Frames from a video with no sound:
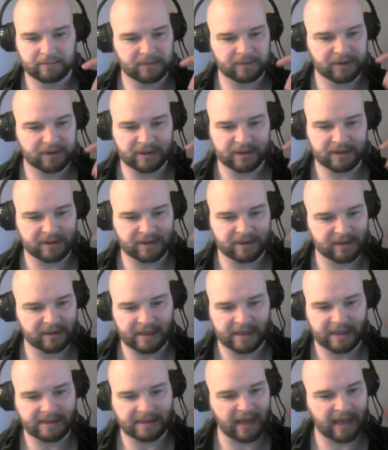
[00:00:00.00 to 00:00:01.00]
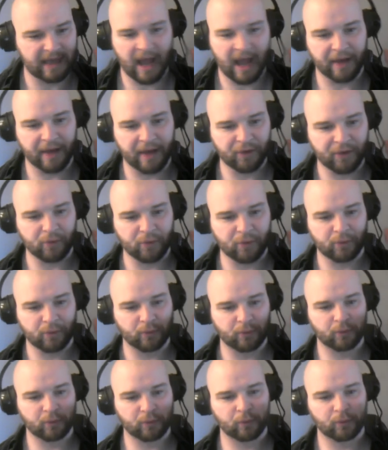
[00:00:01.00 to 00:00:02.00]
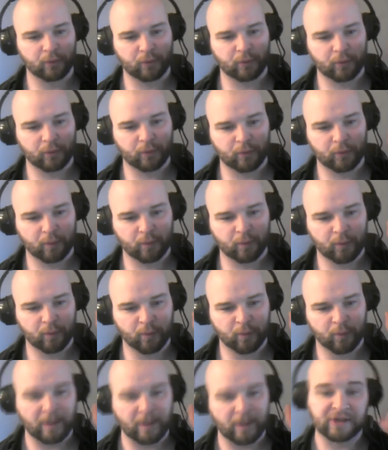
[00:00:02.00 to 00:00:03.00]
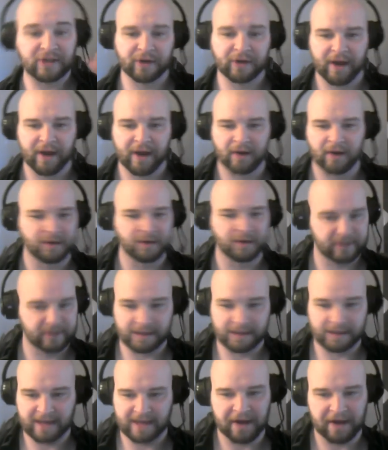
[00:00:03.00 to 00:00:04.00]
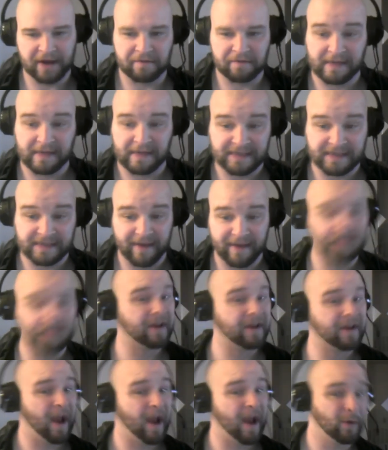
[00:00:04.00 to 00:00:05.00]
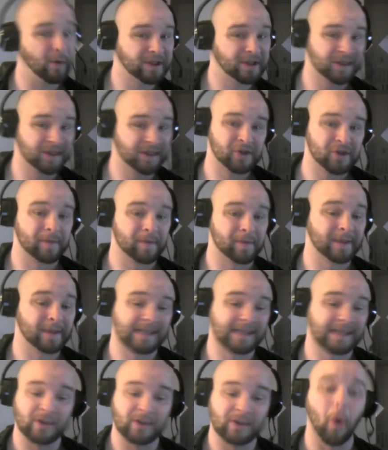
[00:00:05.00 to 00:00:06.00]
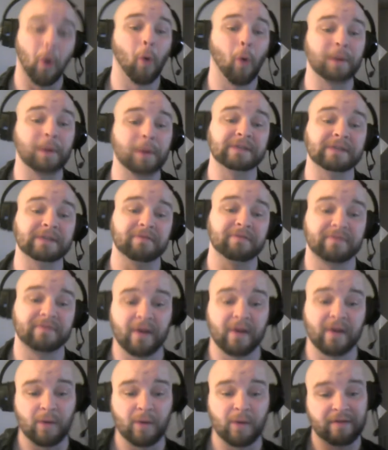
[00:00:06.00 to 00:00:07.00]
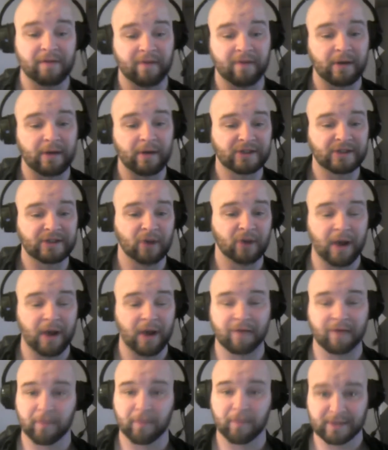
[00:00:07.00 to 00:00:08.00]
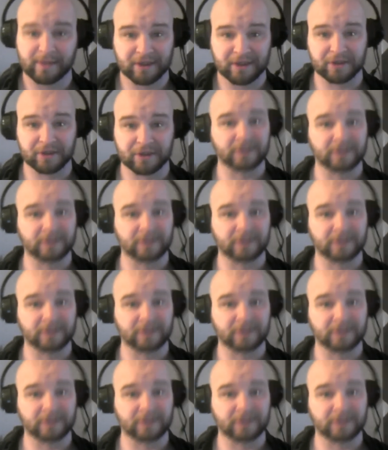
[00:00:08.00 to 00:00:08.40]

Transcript: He's a guy who makes good characters. He's got a defensive end now, which is interesting because that's always a very, very sought after position.